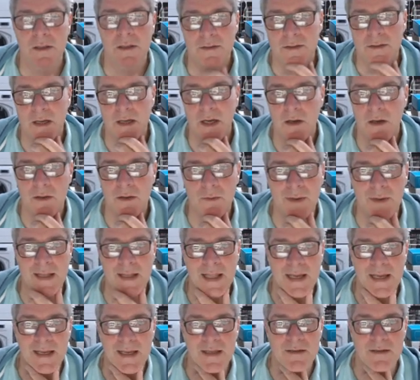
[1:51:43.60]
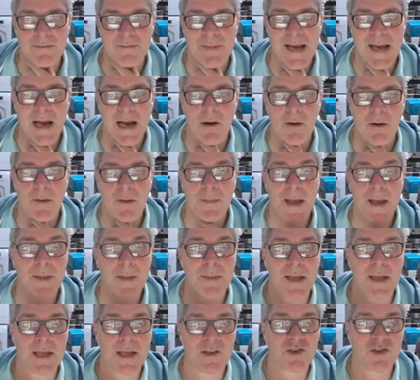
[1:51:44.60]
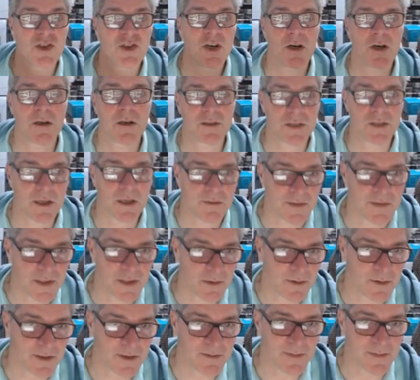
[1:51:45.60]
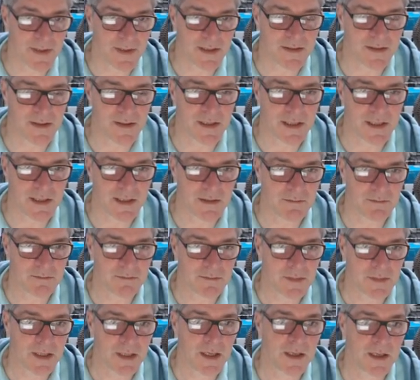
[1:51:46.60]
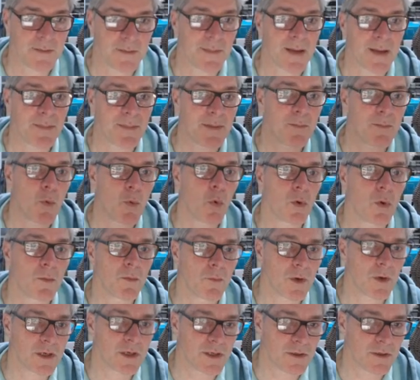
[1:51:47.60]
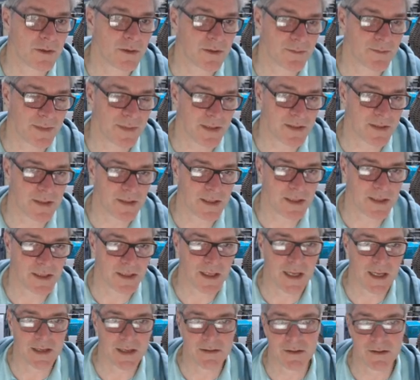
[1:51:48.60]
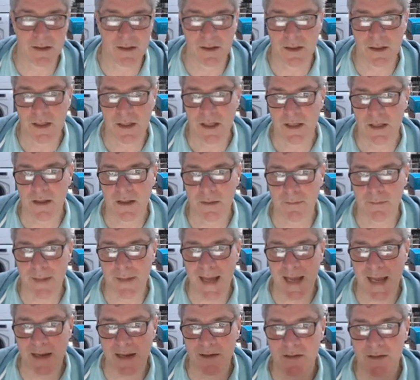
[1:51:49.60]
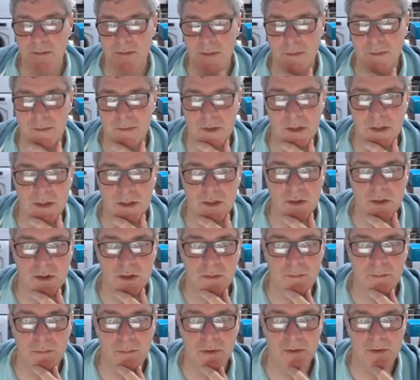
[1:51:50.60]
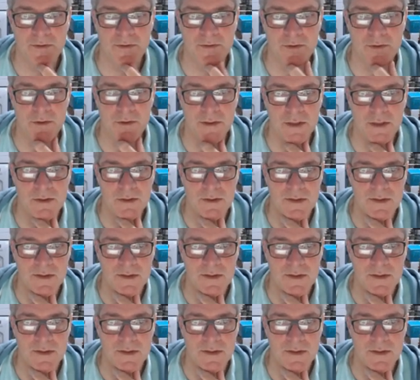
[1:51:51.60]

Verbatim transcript: So the way that gets power may be charged over USB-C. It may be more than one USB-C connector. The maximum that you can push through a